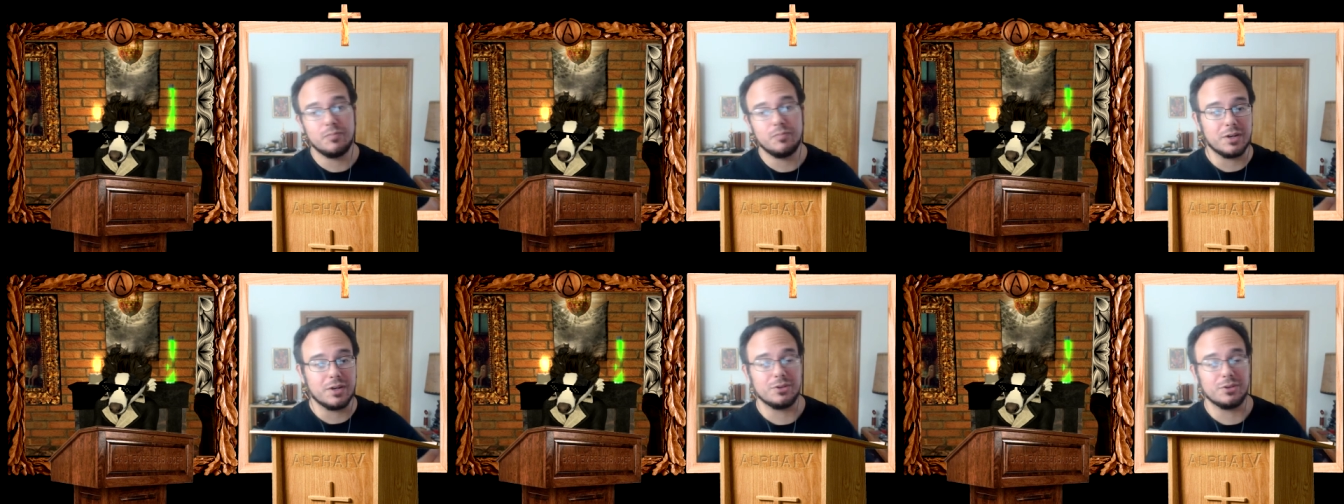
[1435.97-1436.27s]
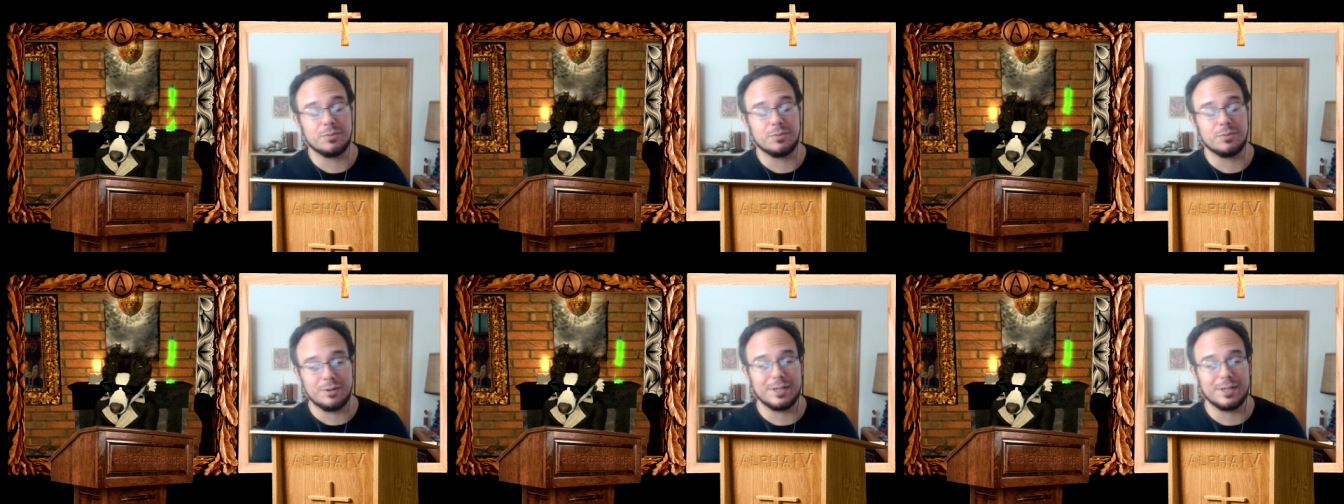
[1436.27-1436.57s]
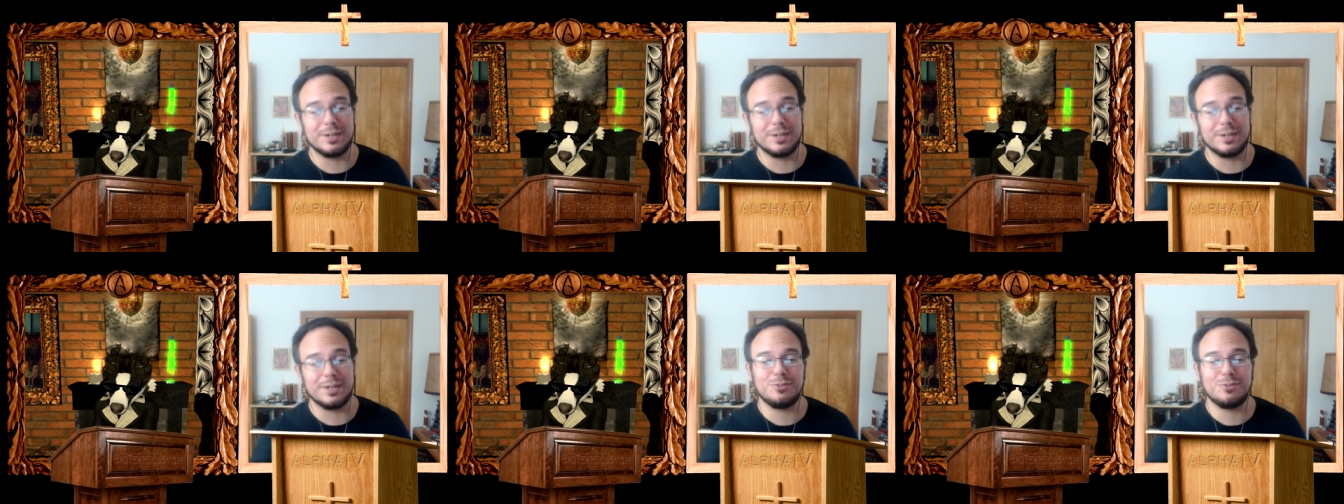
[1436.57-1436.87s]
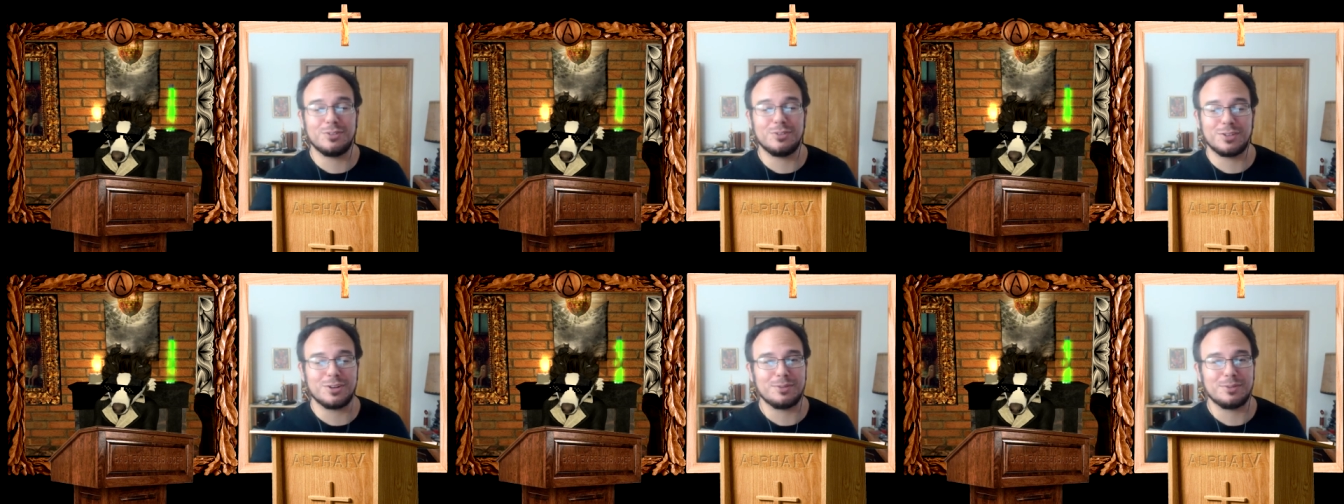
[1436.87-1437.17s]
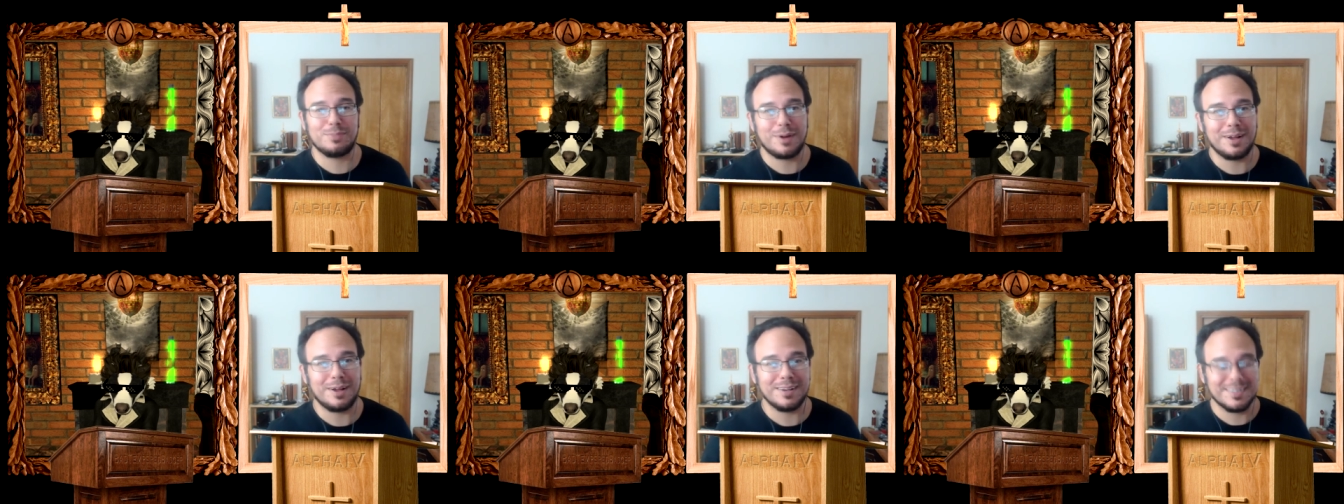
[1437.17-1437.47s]
And they're bringing over their
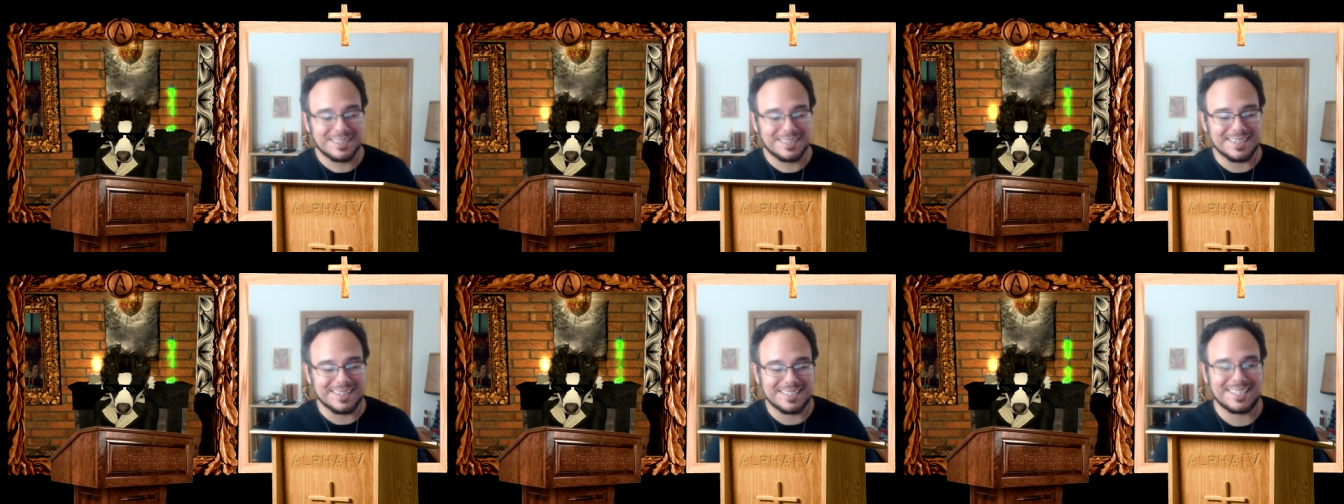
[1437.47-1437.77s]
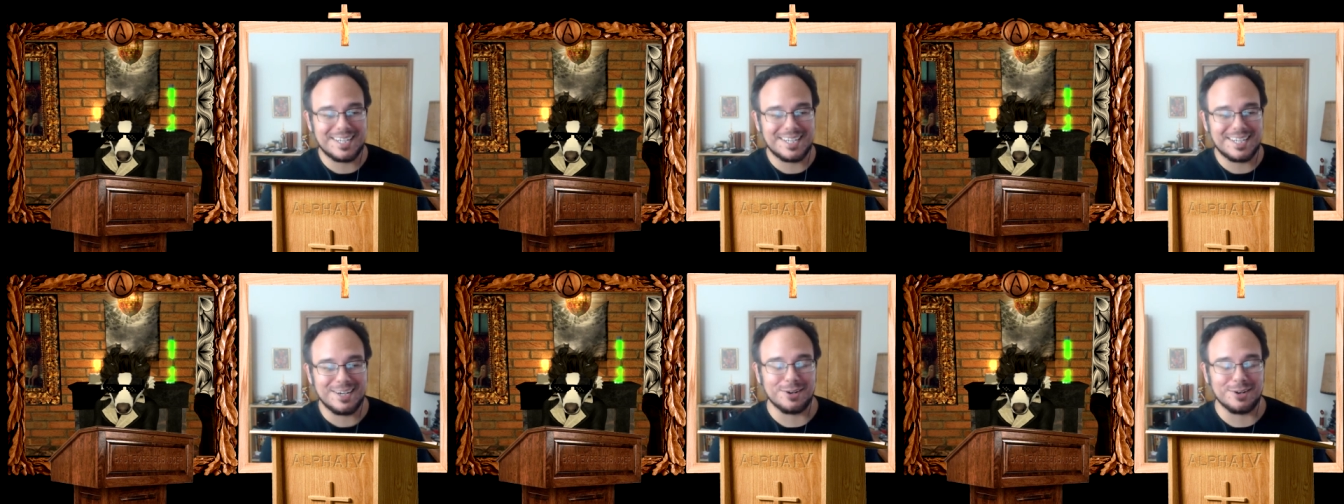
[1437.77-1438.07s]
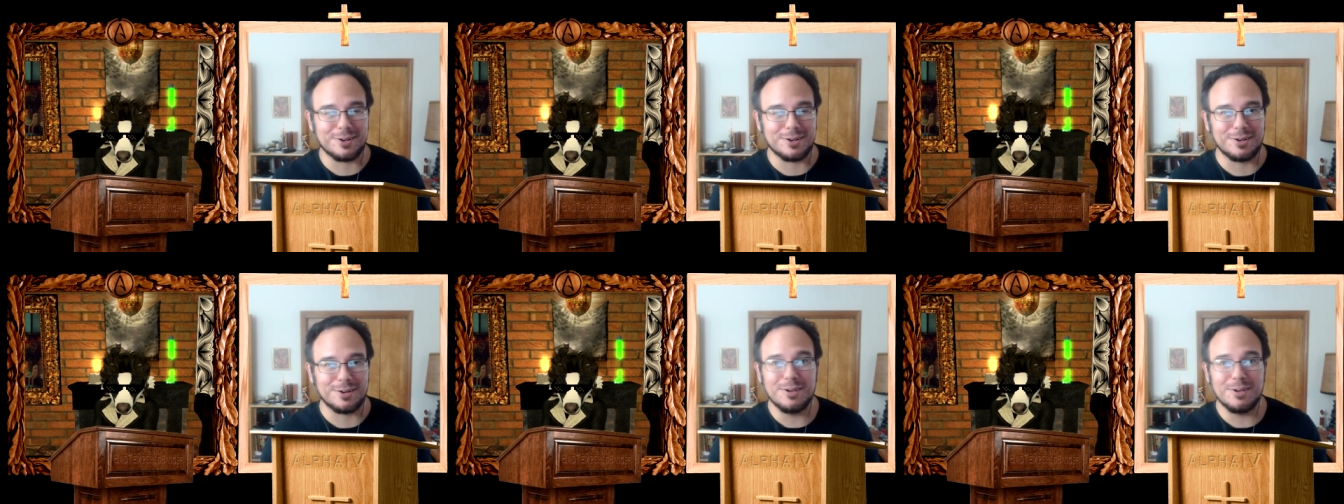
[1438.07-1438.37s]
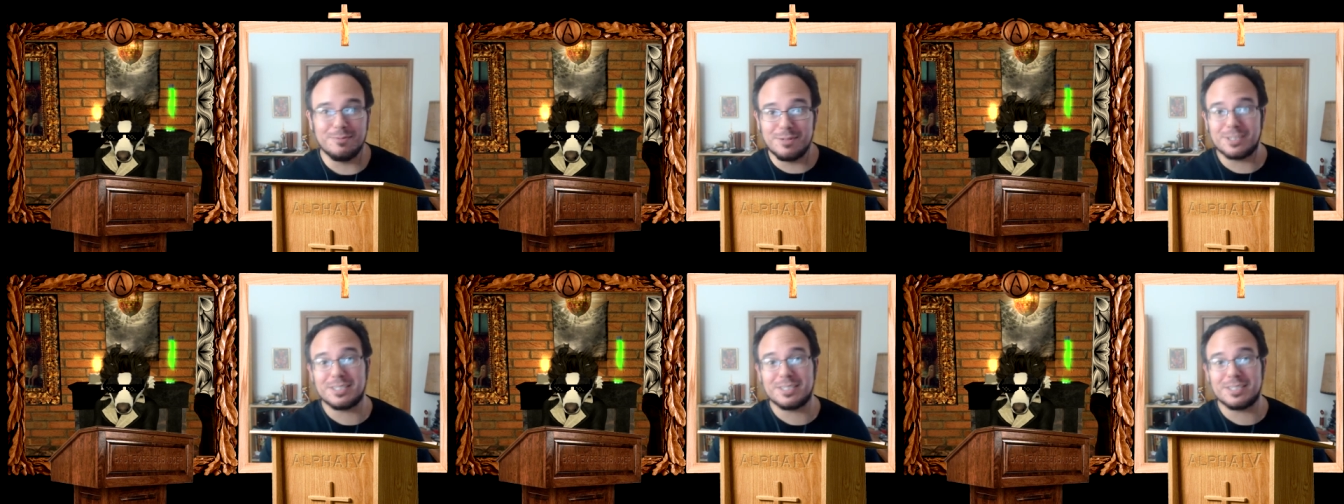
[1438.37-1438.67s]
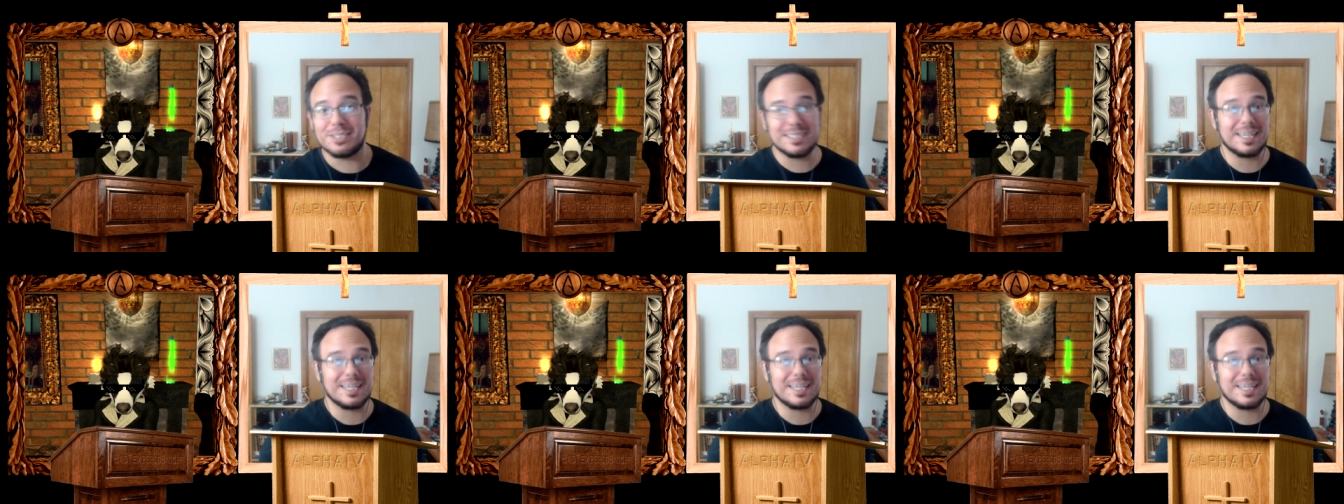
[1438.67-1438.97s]
politics here, which is
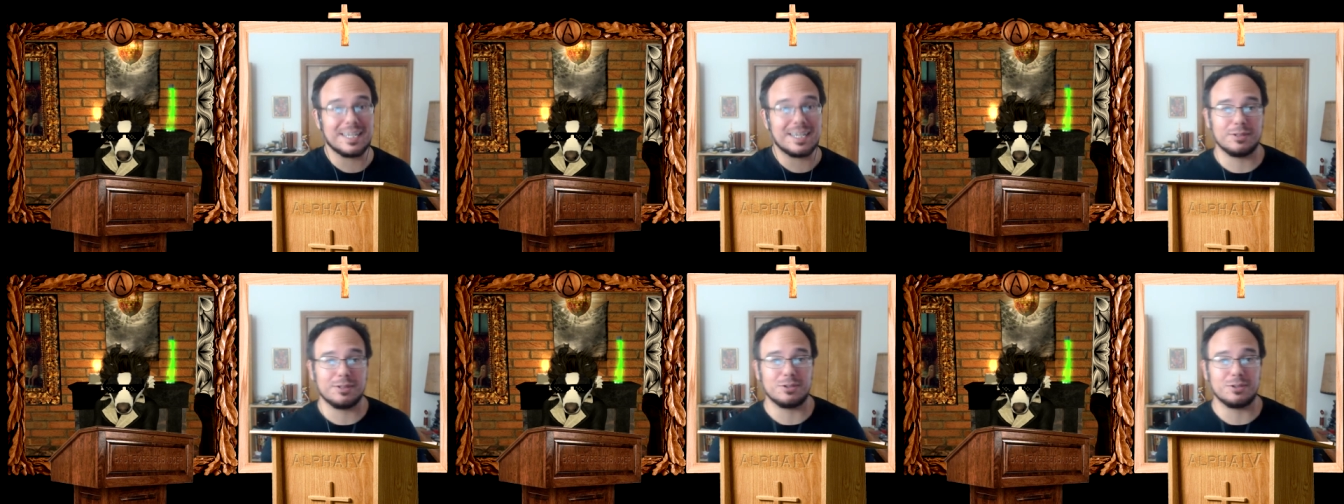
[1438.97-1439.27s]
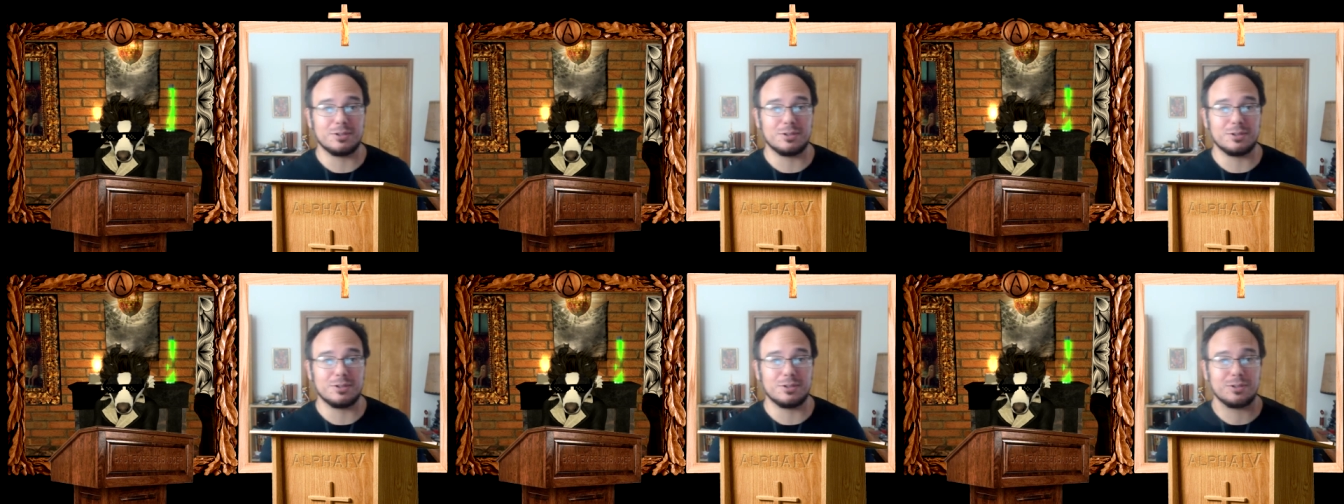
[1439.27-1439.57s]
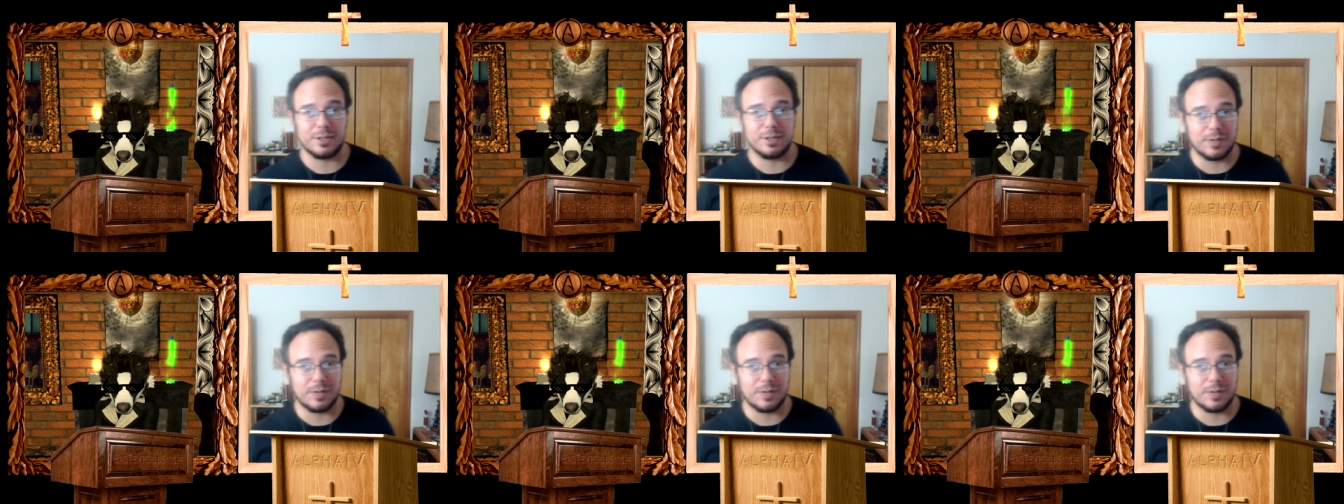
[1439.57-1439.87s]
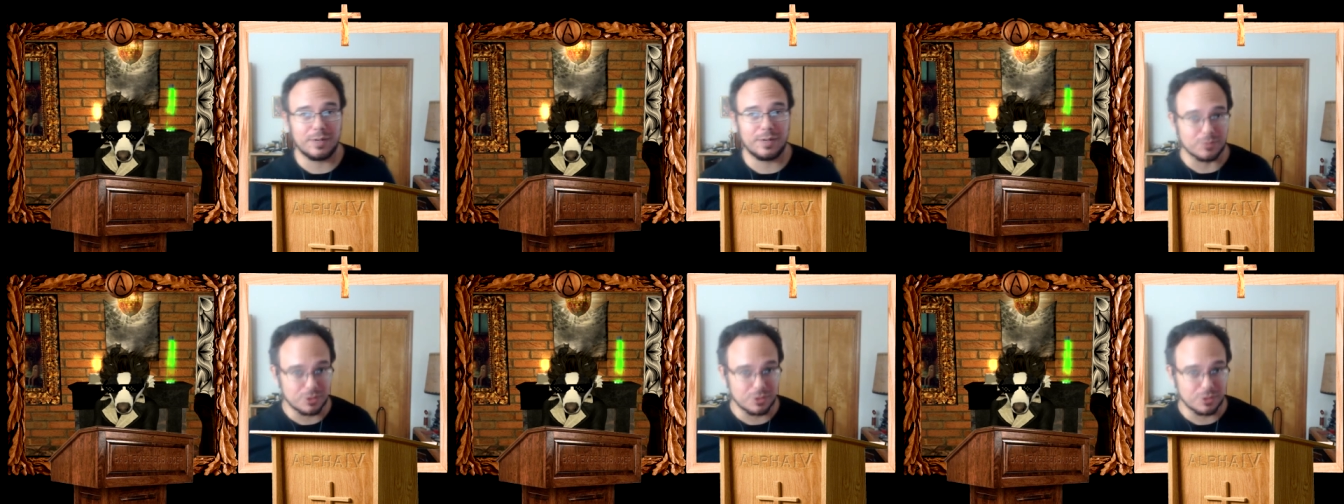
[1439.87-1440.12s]
exactly what they're trying to get away from.